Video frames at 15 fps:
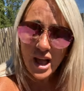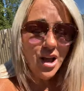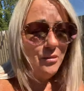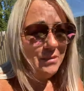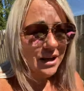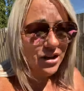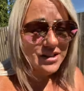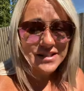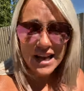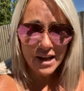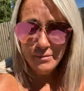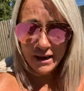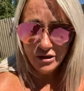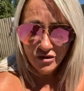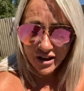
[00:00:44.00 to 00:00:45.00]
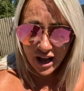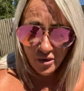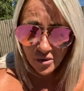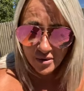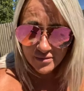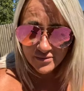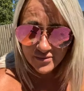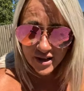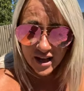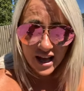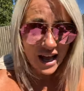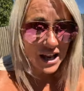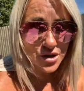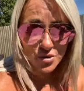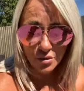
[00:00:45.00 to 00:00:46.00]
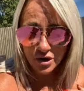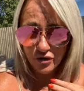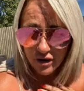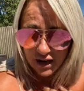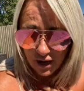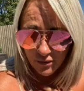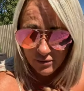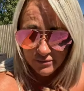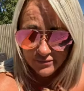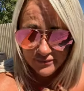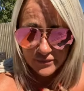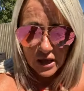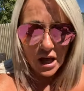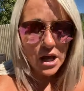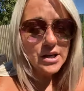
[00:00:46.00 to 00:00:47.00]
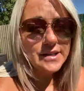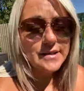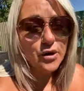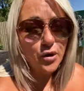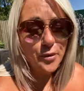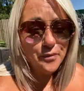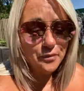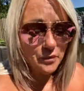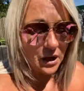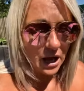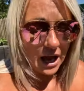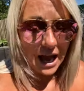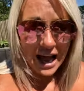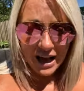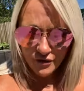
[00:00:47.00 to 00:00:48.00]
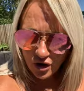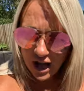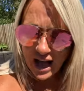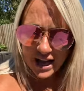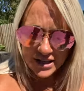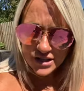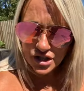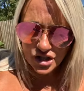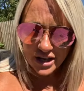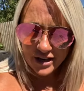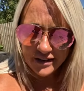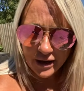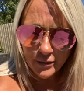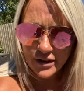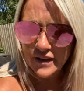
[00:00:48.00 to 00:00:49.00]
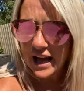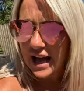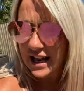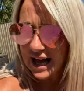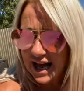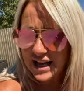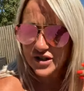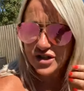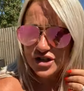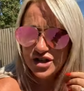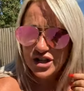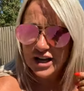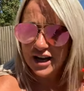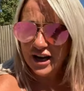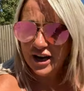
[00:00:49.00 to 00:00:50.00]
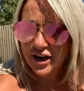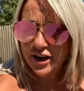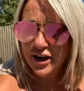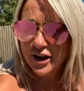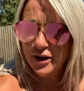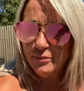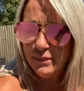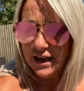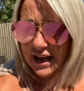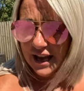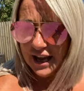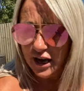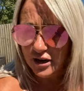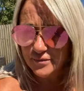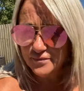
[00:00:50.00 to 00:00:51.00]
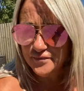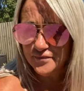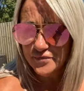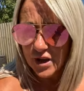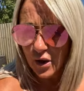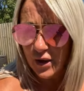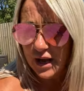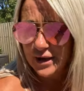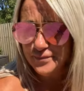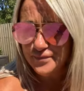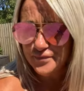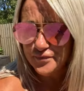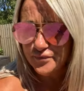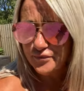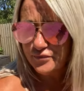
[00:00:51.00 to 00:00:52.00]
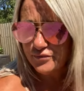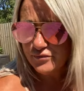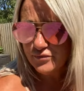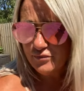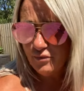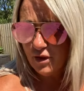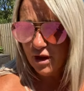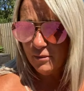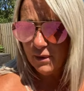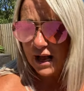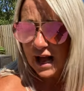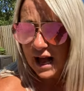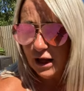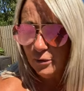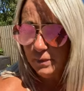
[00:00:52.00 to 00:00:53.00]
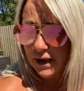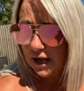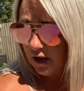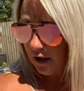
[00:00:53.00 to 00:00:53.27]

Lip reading: because it might run out and I don't want to run out. So I had to share that with you, and I had to share my hair, okay? Albi